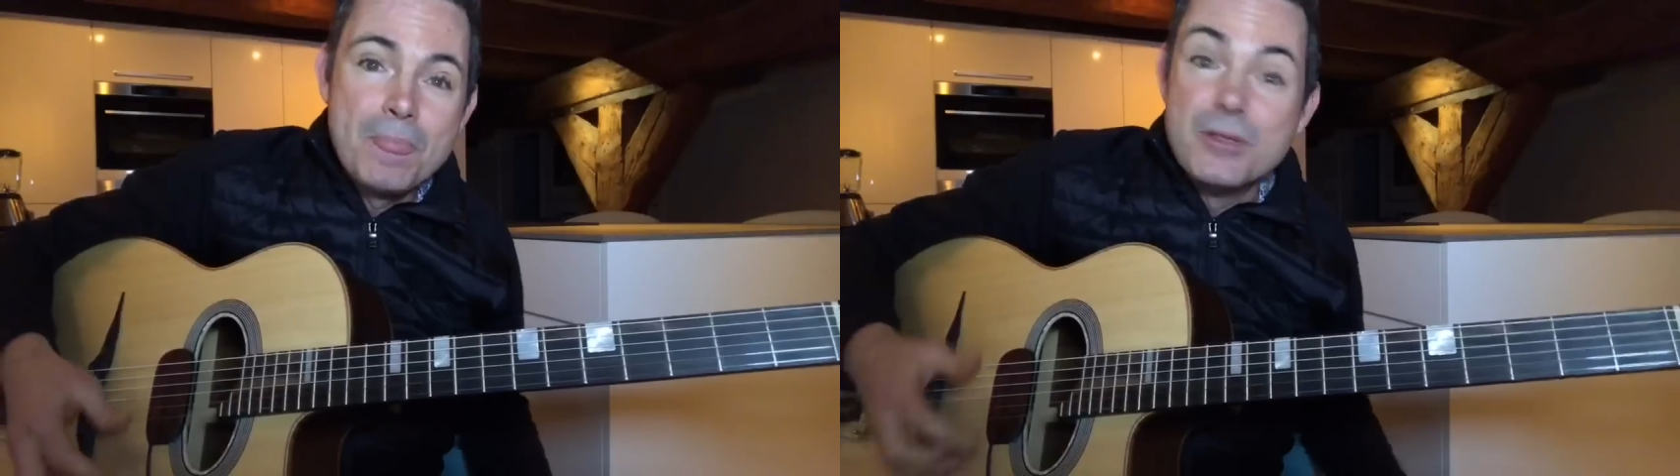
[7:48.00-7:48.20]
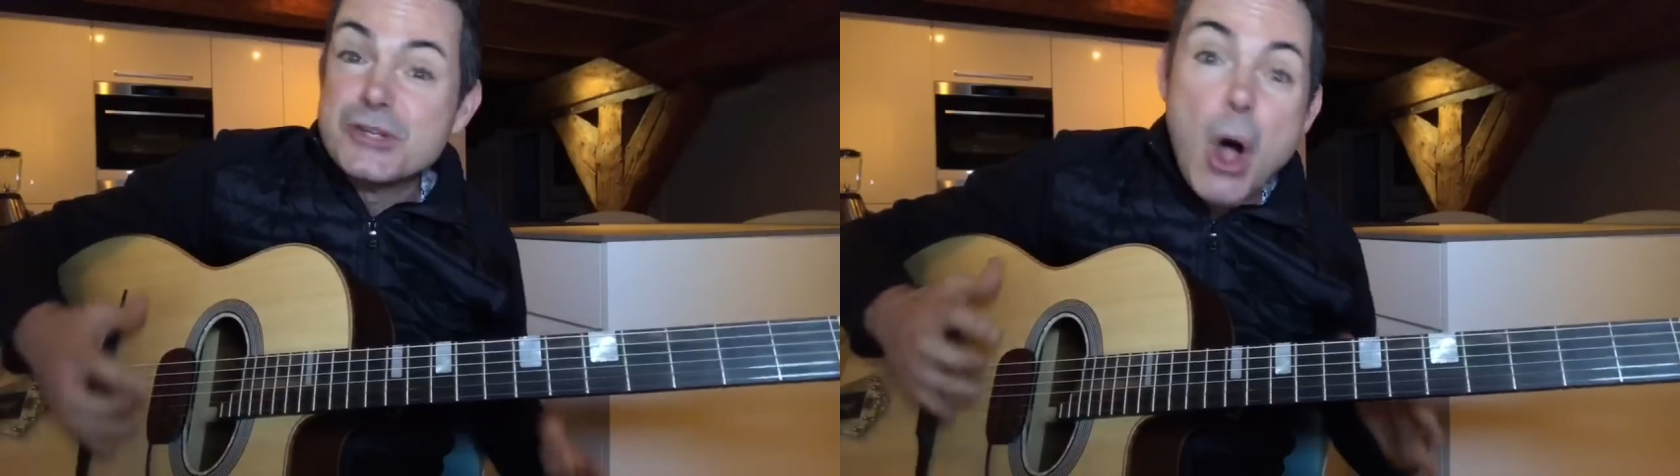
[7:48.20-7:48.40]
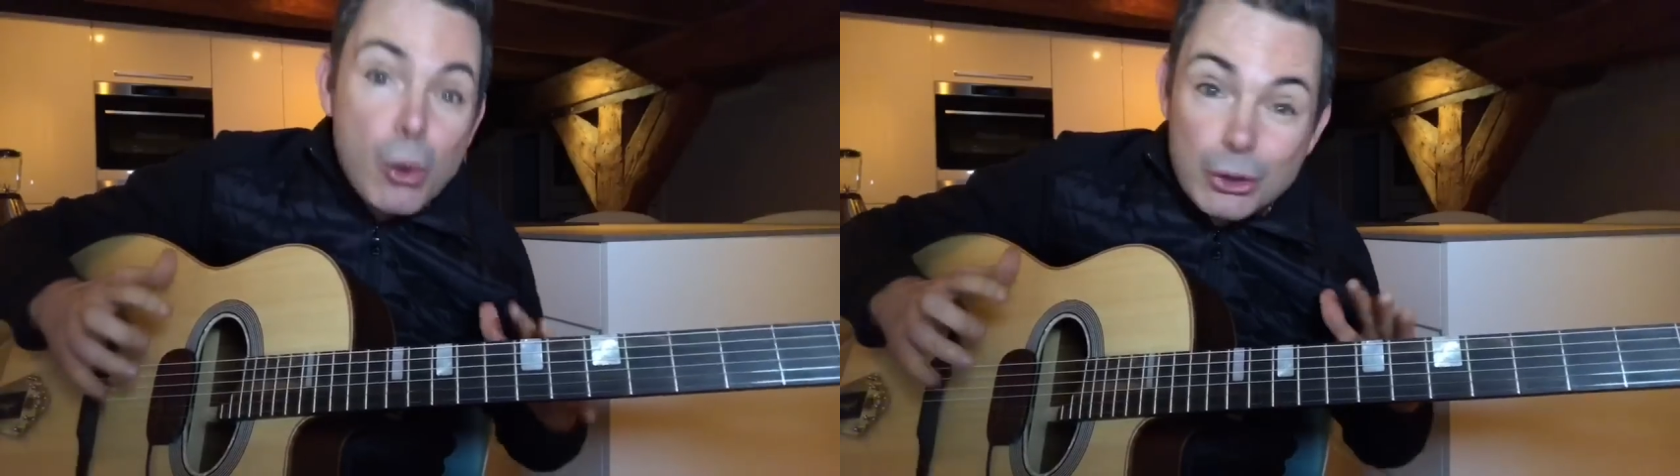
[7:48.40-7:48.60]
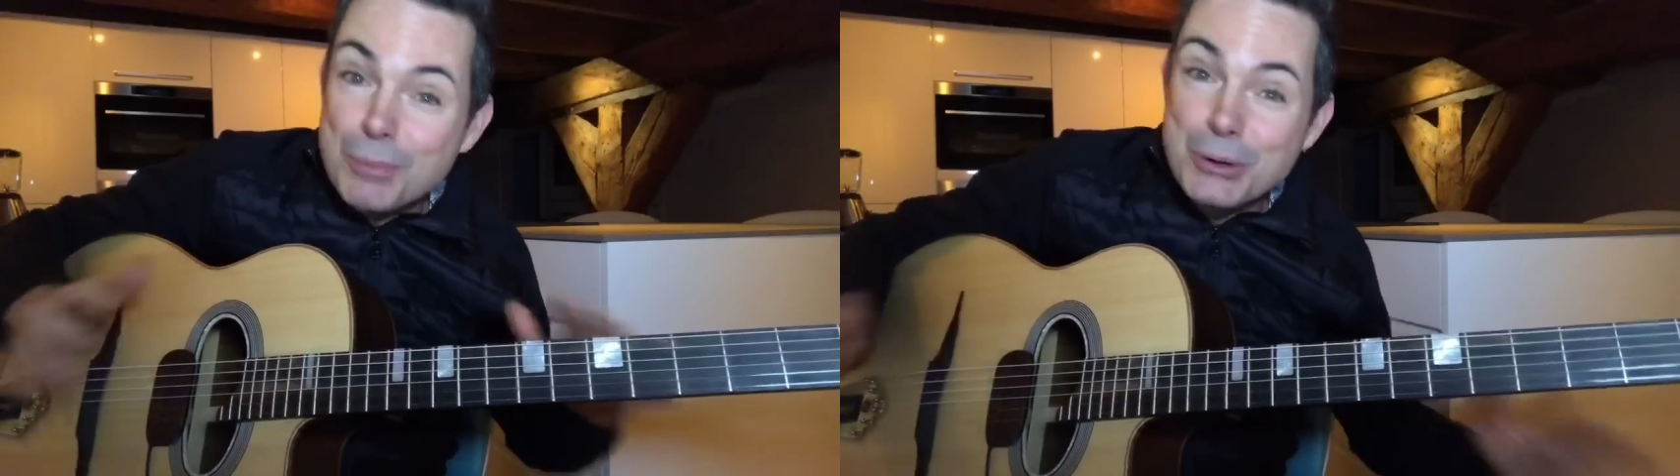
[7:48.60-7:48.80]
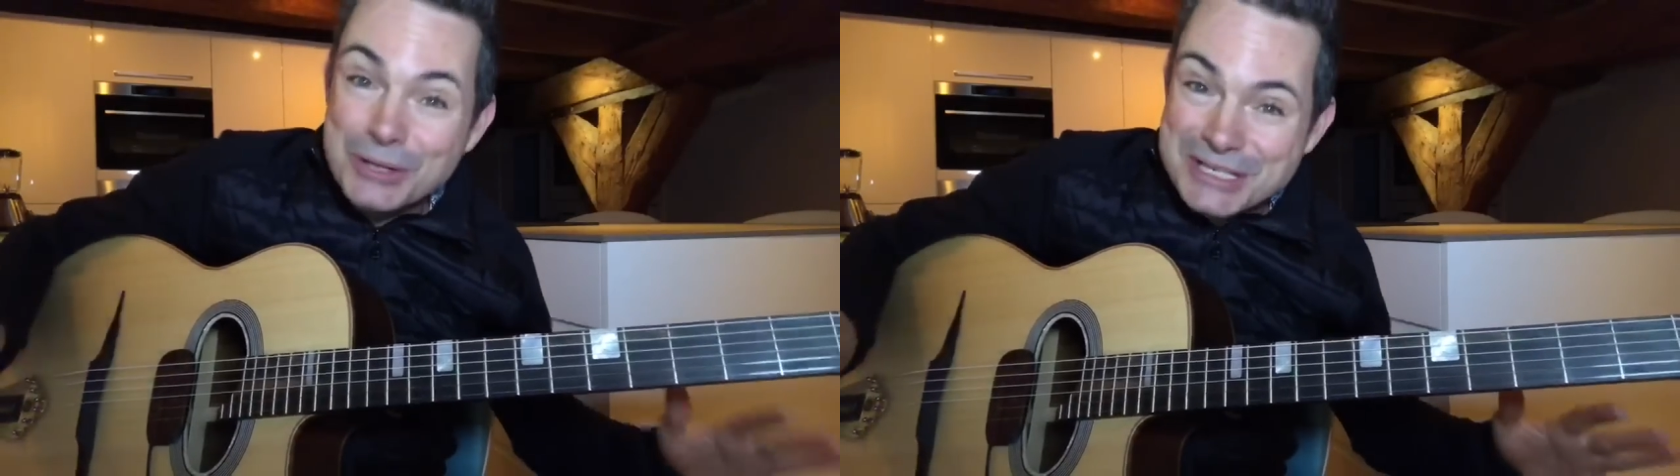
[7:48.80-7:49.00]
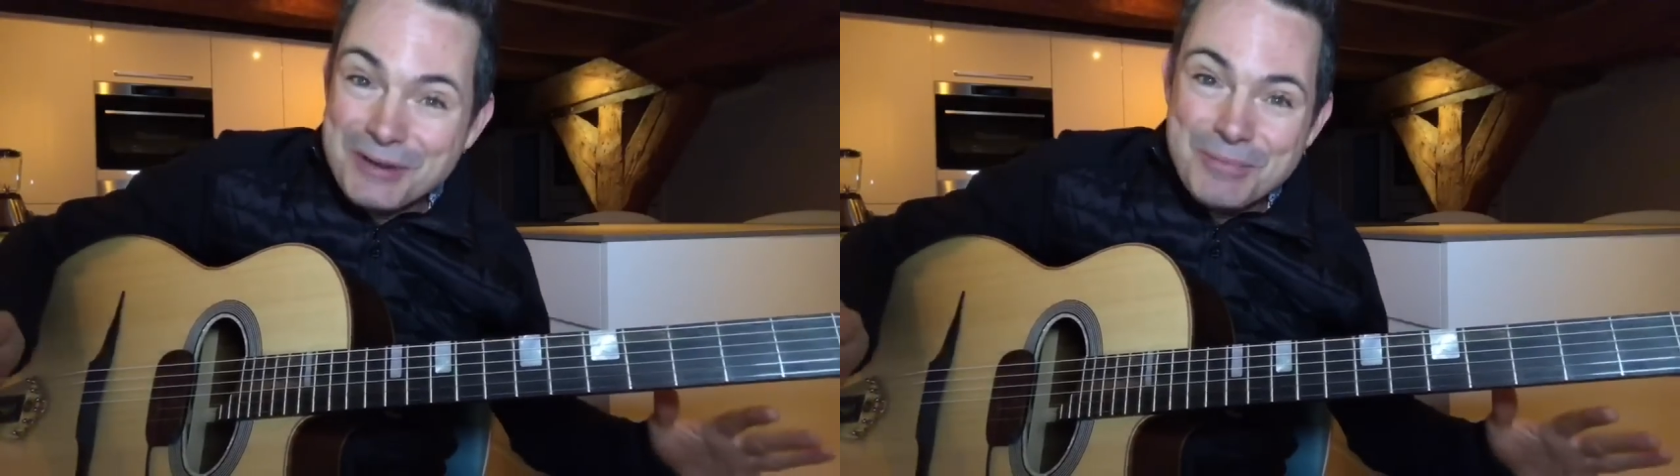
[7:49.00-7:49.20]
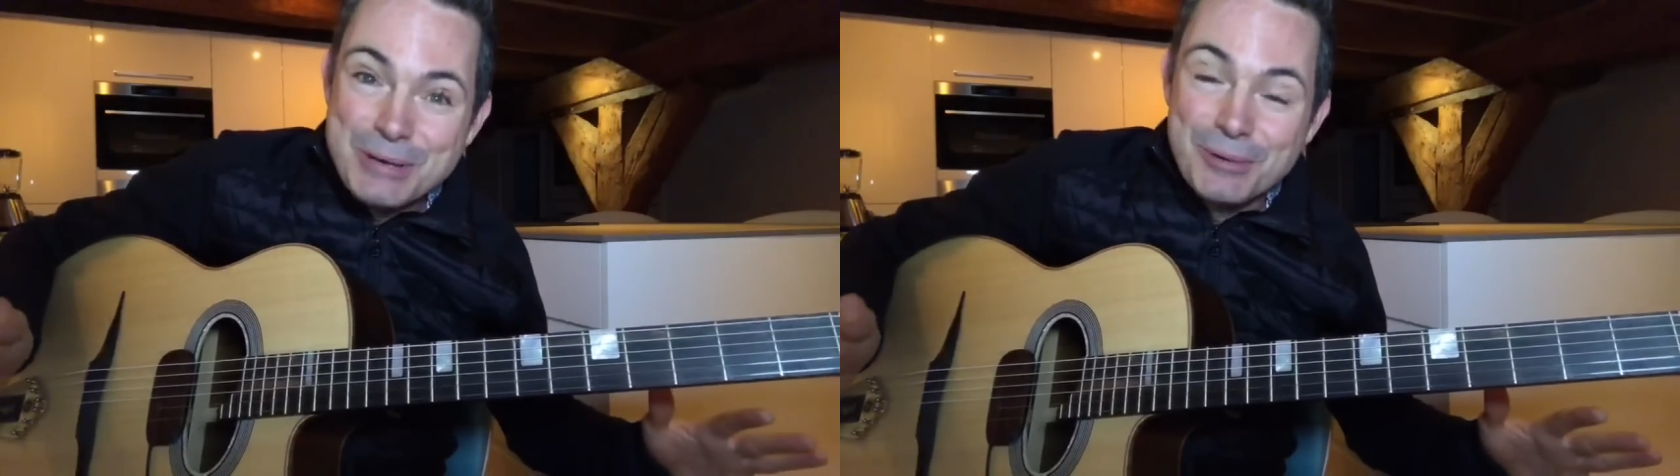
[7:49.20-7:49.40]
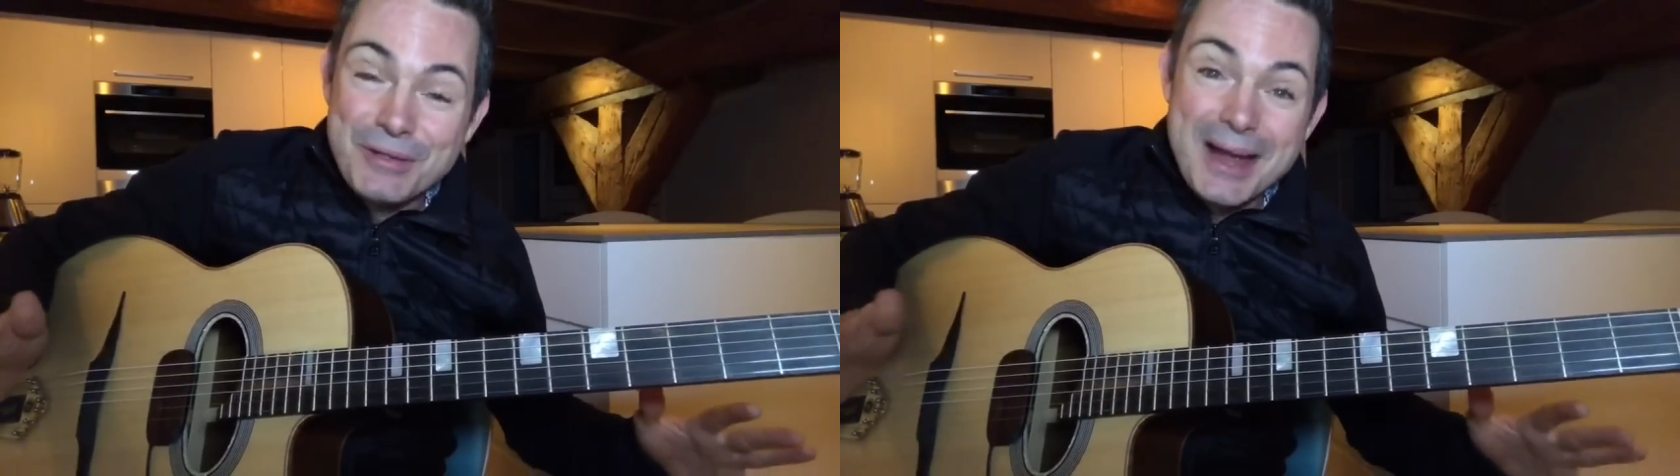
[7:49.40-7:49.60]
There's a whole community of
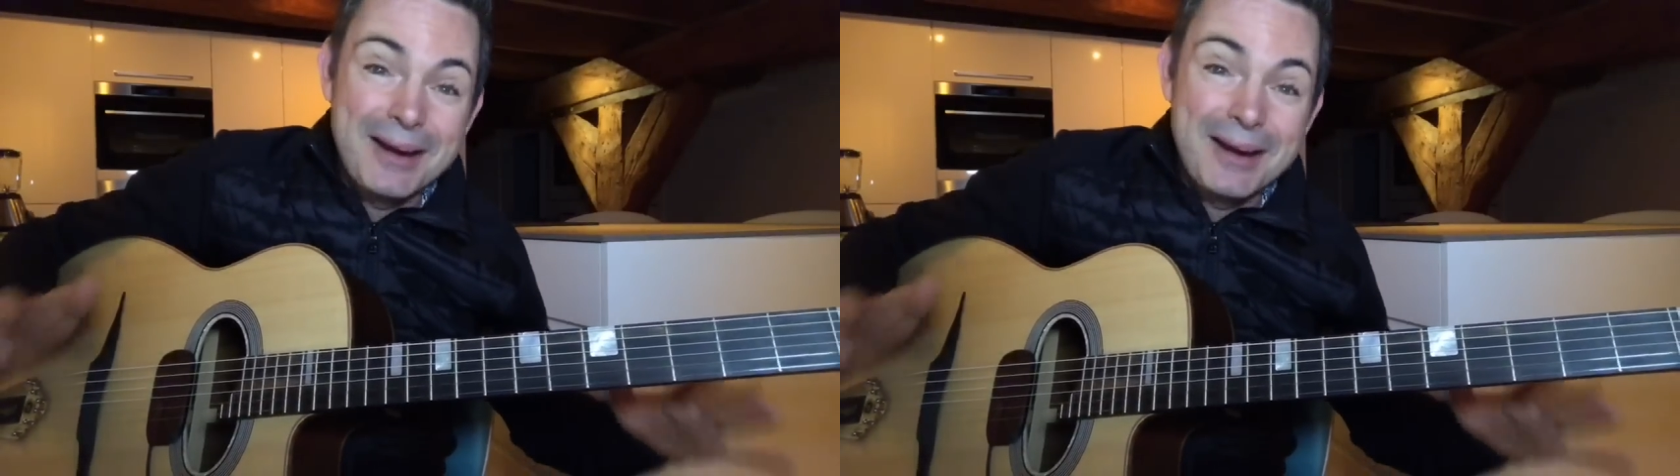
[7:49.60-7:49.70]
people there.